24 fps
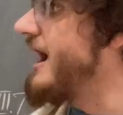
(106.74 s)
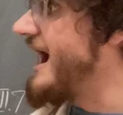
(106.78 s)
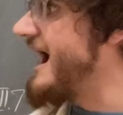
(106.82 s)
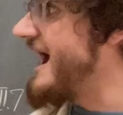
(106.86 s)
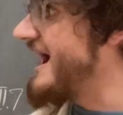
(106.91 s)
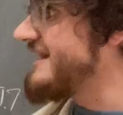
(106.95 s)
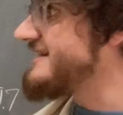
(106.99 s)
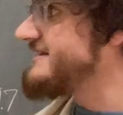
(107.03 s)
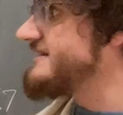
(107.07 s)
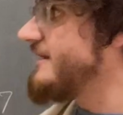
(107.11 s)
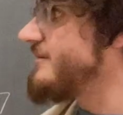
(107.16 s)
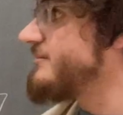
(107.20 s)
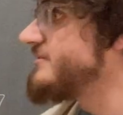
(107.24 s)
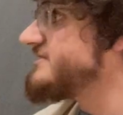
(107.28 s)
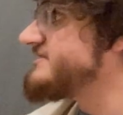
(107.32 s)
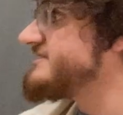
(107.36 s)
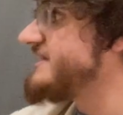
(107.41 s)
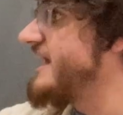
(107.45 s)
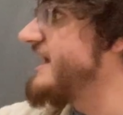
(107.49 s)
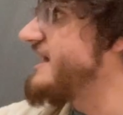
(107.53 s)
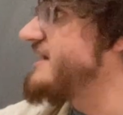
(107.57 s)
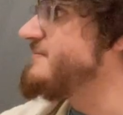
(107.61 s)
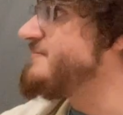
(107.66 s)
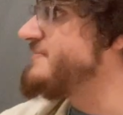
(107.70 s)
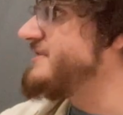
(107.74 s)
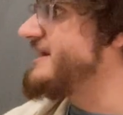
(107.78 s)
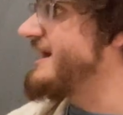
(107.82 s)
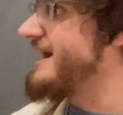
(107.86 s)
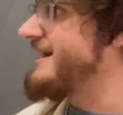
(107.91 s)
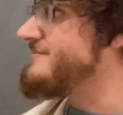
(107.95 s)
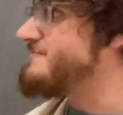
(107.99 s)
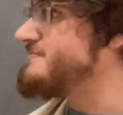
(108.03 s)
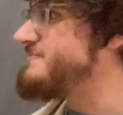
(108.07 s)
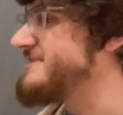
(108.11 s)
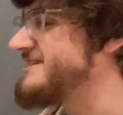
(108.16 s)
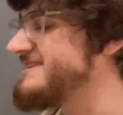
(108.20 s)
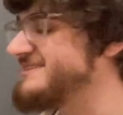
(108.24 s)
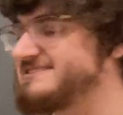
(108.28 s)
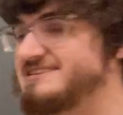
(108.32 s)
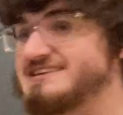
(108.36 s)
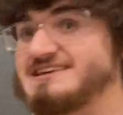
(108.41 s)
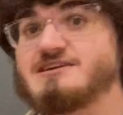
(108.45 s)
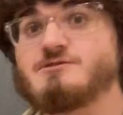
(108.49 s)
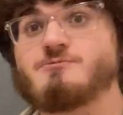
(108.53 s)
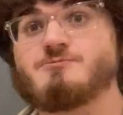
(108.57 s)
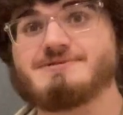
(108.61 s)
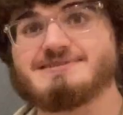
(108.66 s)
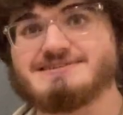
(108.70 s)
odd numbers AB and
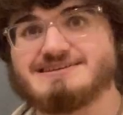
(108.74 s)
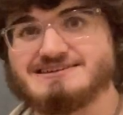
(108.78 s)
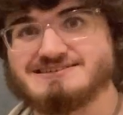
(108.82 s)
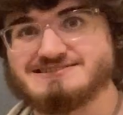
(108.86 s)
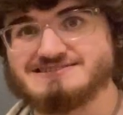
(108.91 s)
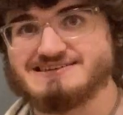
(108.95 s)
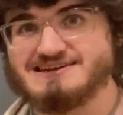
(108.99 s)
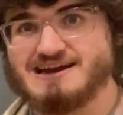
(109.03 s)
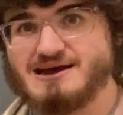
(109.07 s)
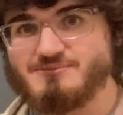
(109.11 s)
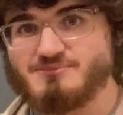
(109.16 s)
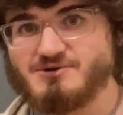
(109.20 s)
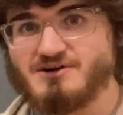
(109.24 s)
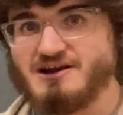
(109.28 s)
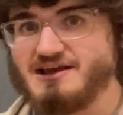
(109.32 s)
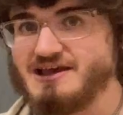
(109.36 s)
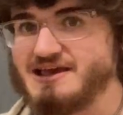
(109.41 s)
BC, which is the number